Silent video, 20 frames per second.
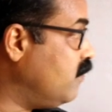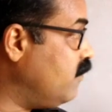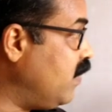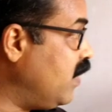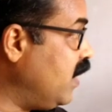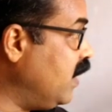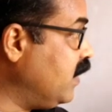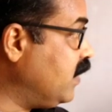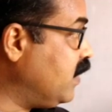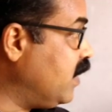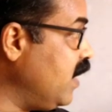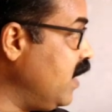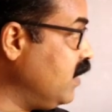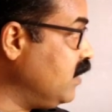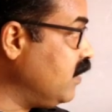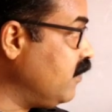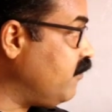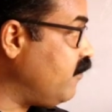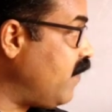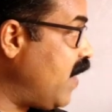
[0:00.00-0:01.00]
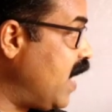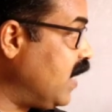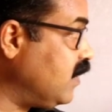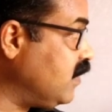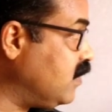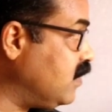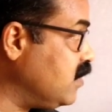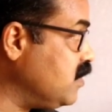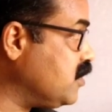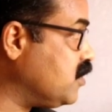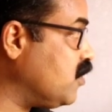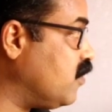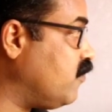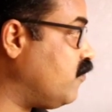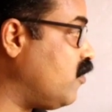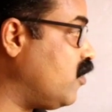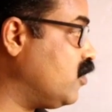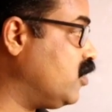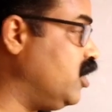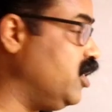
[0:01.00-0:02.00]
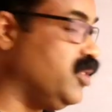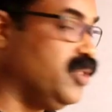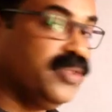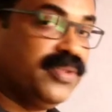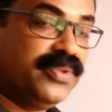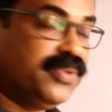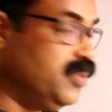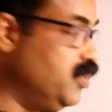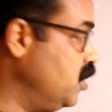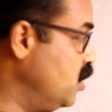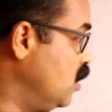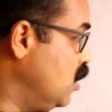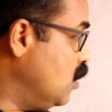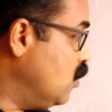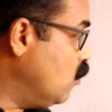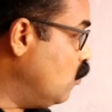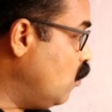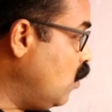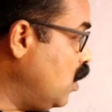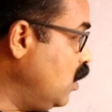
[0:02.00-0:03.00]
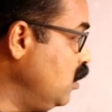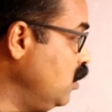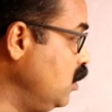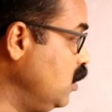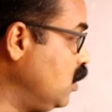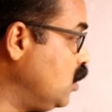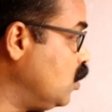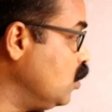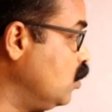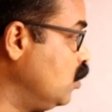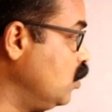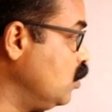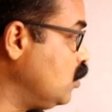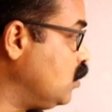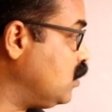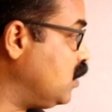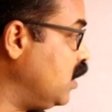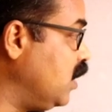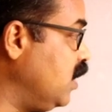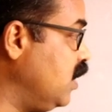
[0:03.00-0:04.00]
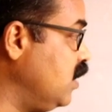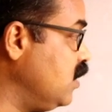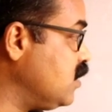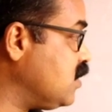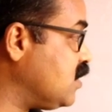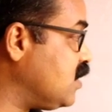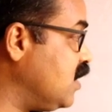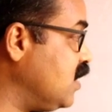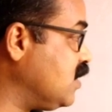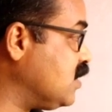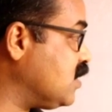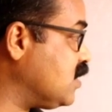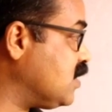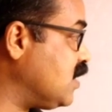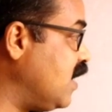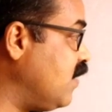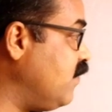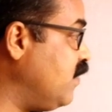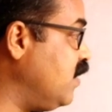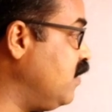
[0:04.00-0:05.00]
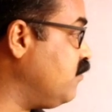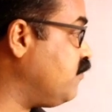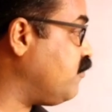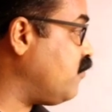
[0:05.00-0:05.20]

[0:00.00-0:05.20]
when I take the factors of 42, 1, 2, 3, 6, 7,